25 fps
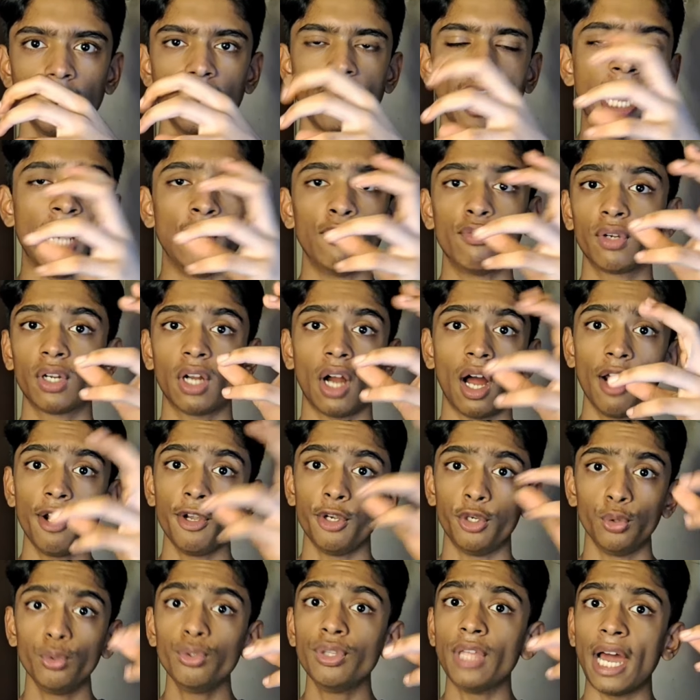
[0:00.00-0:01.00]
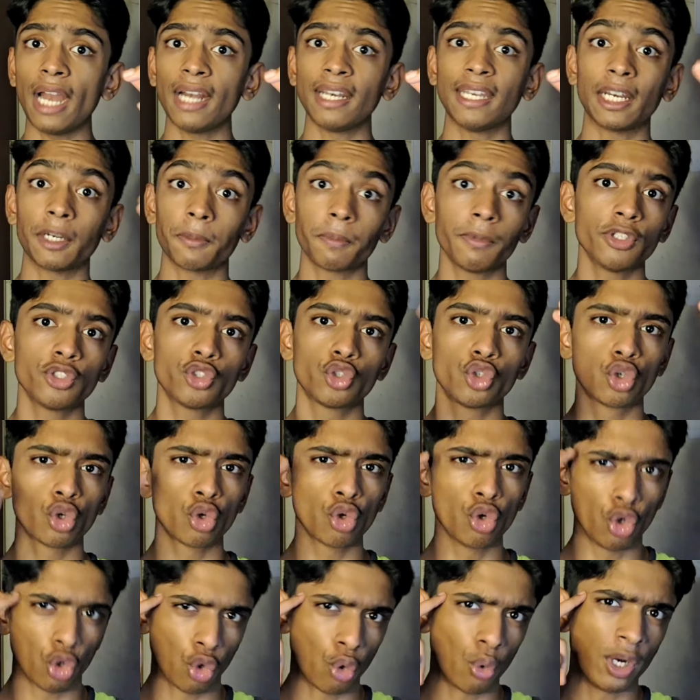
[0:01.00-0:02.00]
And if you can't do that, that means you
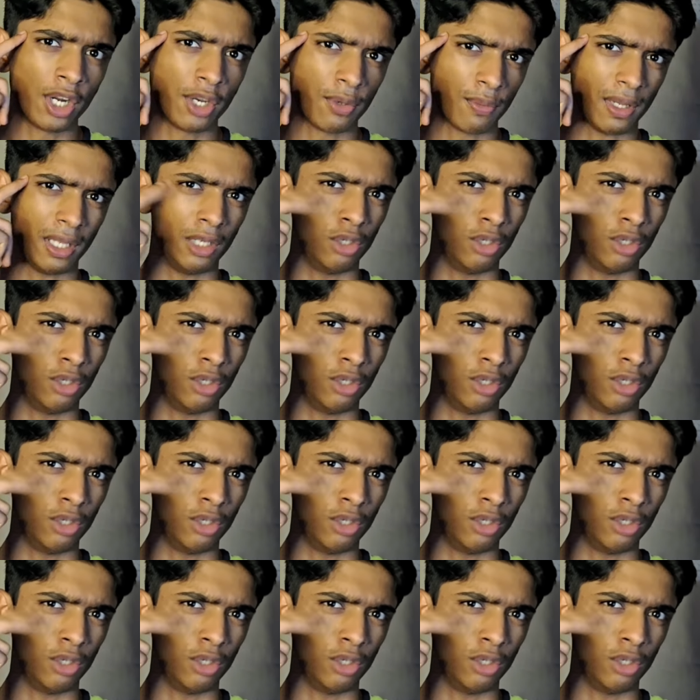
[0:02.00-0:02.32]
don't know it well.